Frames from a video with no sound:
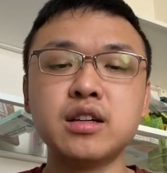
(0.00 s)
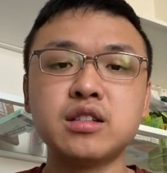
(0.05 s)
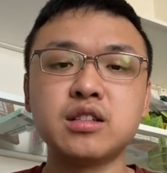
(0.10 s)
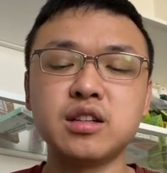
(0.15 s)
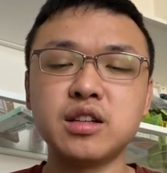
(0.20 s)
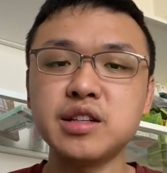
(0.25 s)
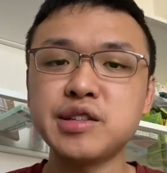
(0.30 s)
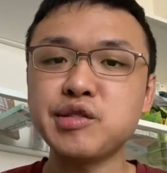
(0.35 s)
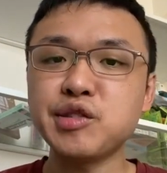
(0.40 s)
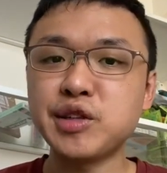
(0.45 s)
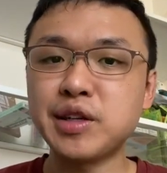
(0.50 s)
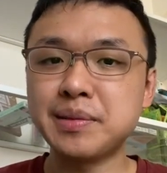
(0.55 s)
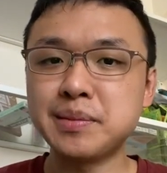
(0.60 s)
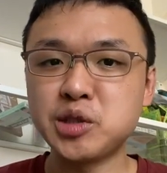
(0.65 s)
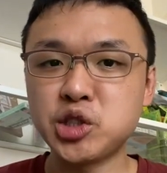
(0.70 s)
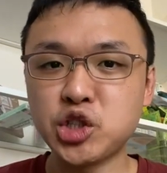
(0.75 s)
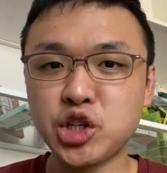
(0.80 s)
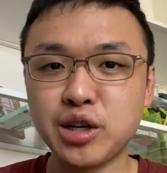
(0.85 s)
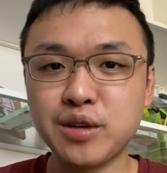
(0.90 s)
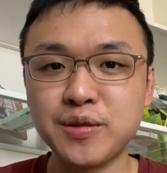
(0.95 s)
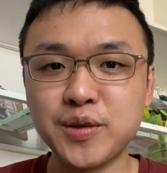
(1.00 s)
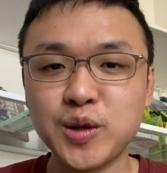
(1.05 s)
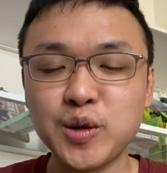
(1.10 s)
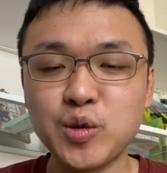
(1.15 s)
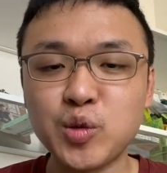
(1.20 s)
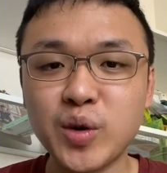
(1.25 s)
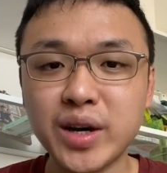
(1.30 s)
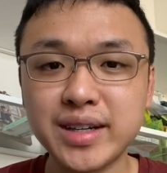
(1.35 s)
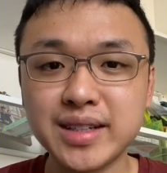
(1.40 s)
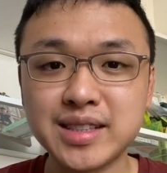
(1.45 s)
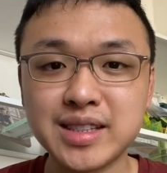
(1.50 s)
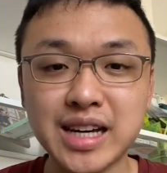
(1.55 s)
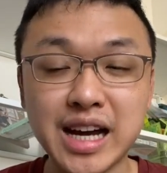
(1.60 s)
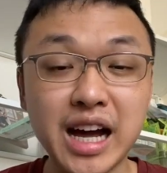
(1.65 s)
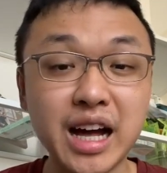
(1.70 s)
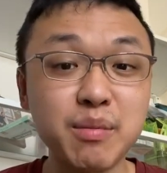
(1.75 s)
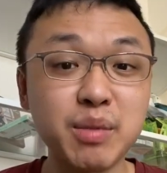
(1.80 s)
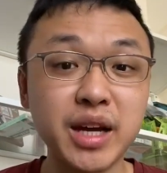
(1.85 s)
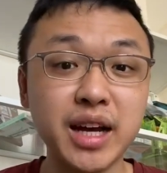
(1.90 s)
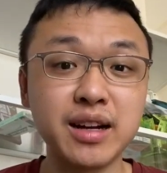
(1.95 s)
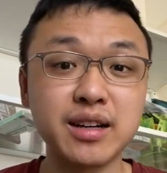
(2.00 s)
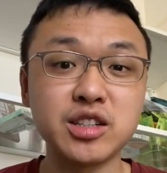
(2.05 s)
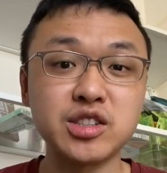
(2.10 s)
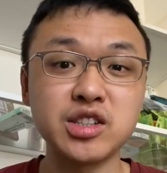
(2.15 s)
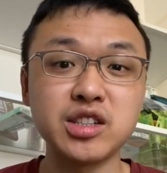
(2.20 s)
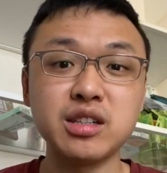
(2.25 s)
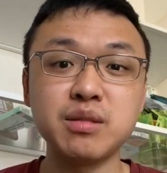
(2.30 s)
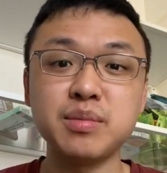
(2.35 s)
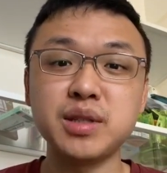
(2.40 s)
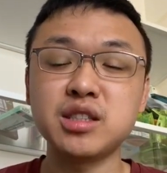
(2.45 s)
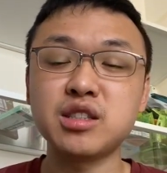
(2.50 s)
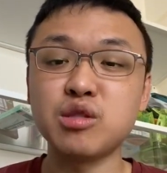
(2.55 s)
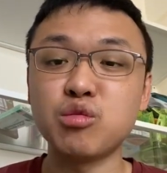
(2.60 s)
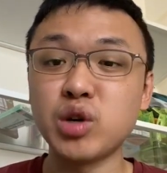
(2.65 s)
So in this video, I'm going to share with you what is the IB English syllabus,